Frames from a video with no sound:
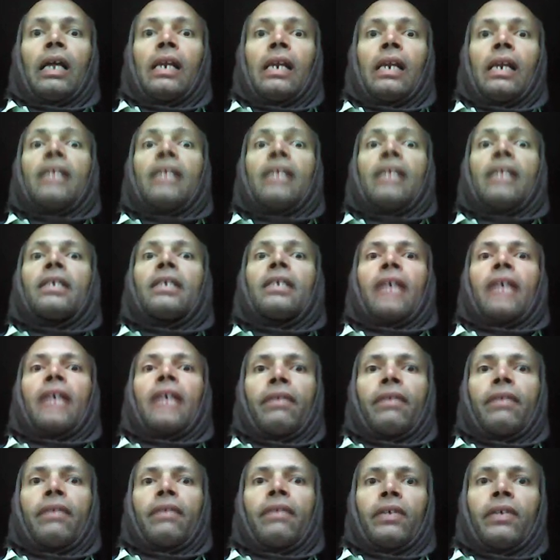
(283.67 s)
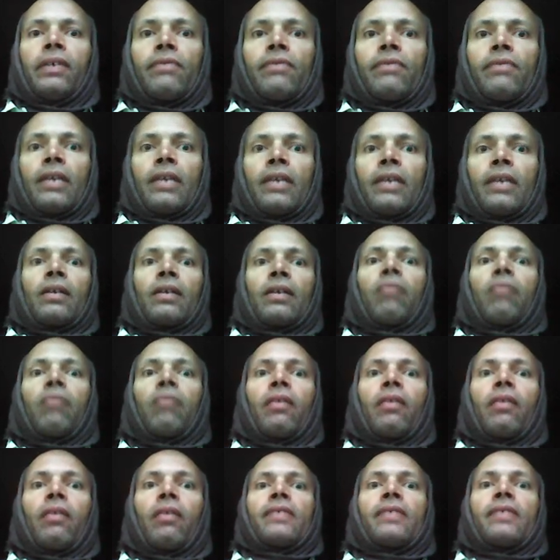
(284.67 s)
linking adverbs, and a
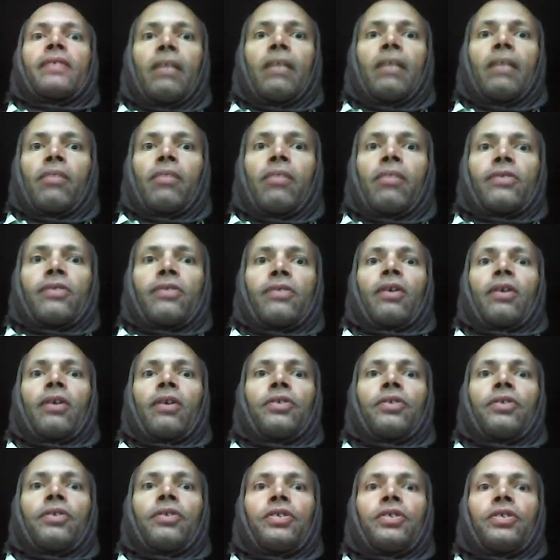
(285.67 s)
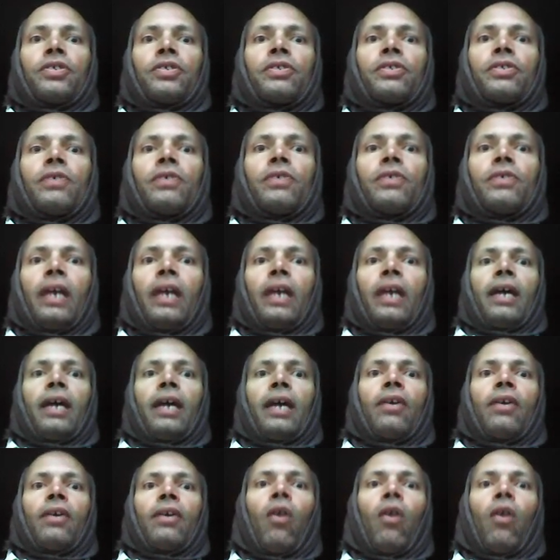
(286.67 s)
couple of examples are to
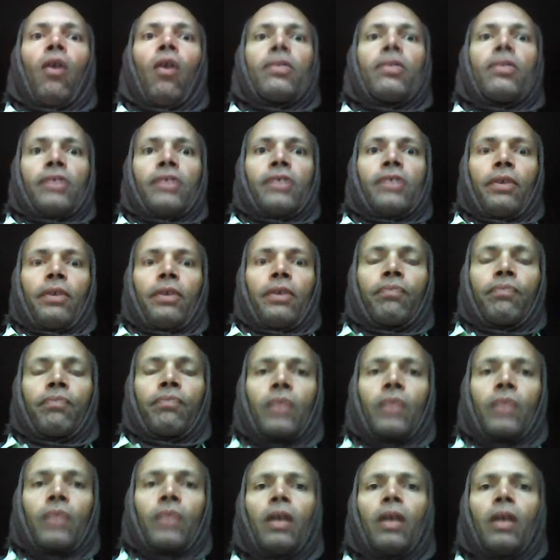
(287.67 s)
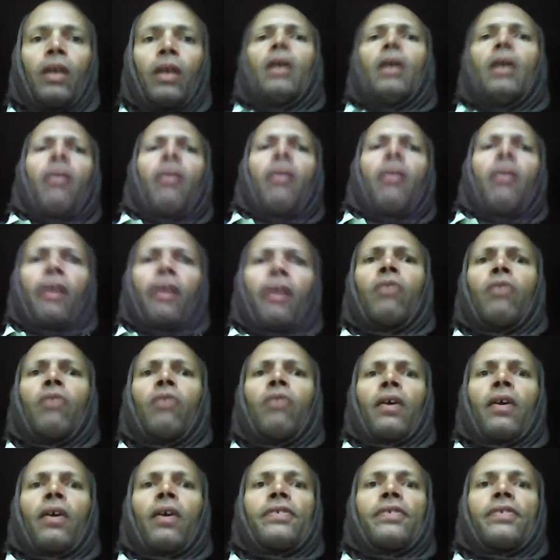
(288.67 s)
and also.
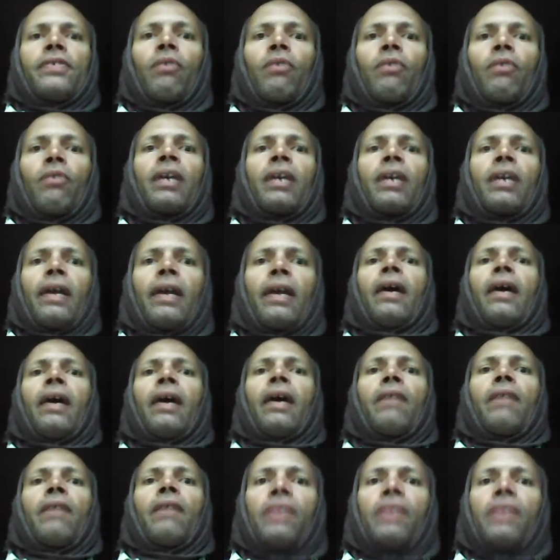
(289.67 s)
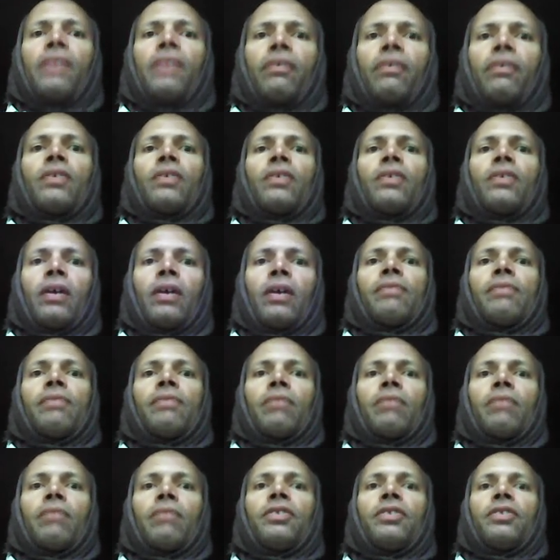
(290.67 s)
Likewise, we can have different
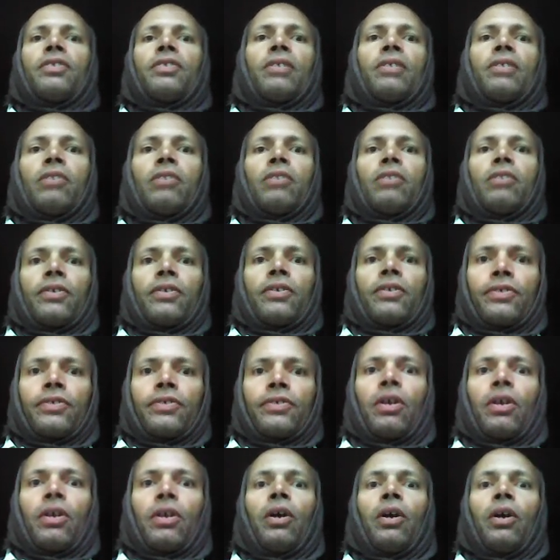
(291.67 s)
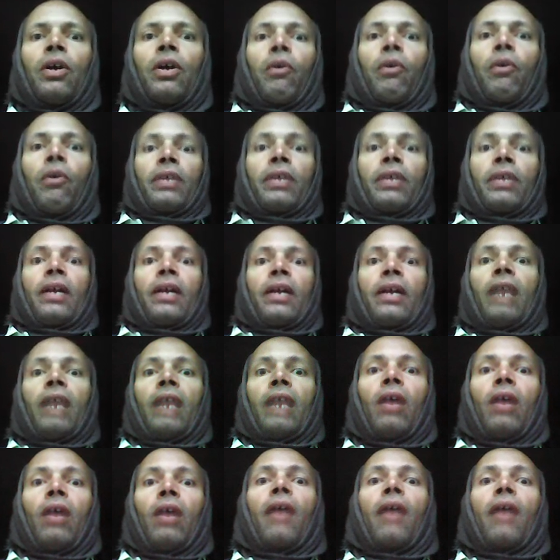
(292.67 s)
types of determiners. We can
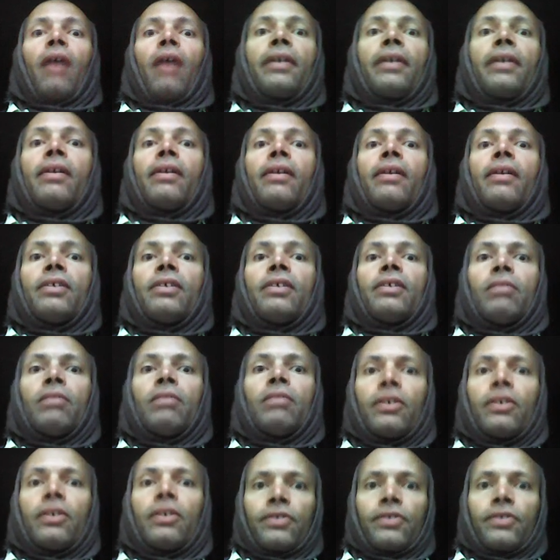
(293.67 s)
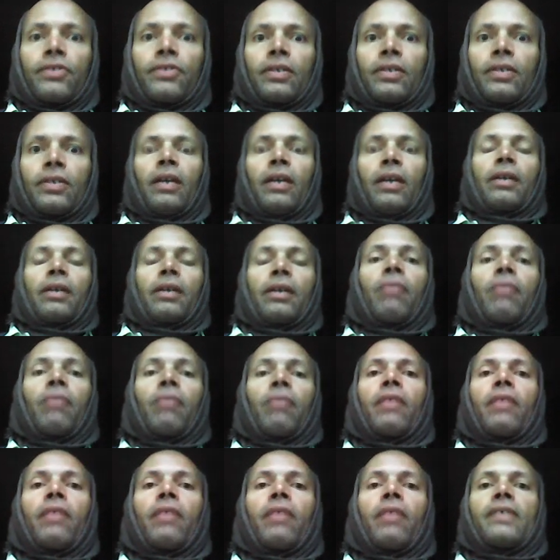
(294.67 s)
have article determiners, and a
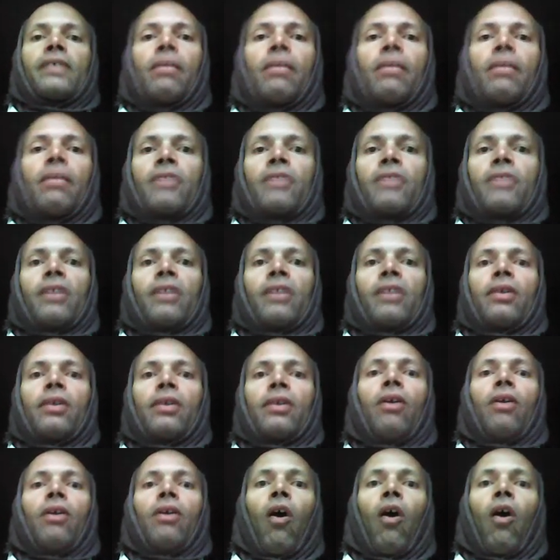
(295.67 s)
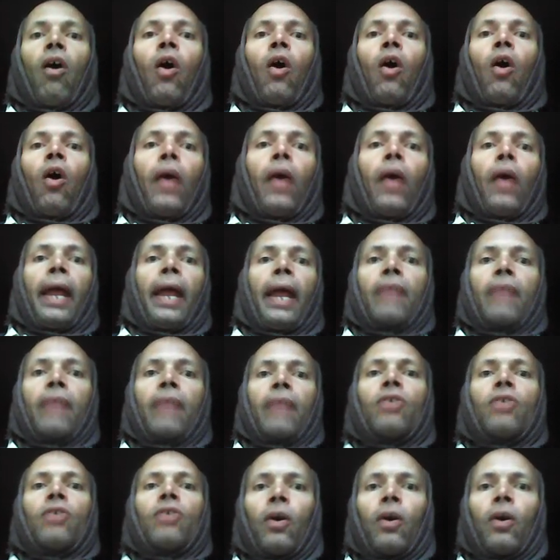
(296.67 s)
couple of examples are or
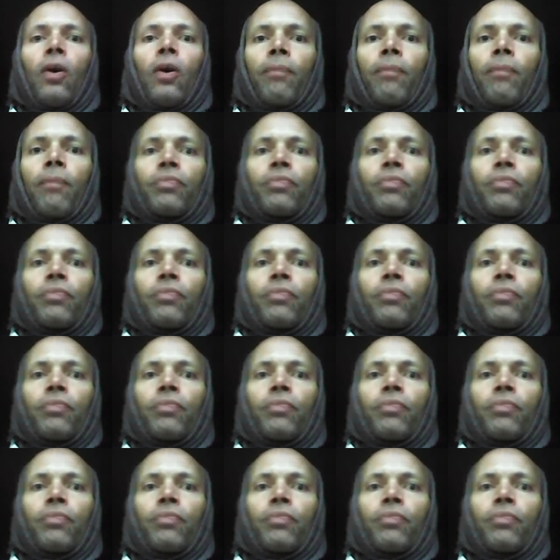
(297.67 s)
and the.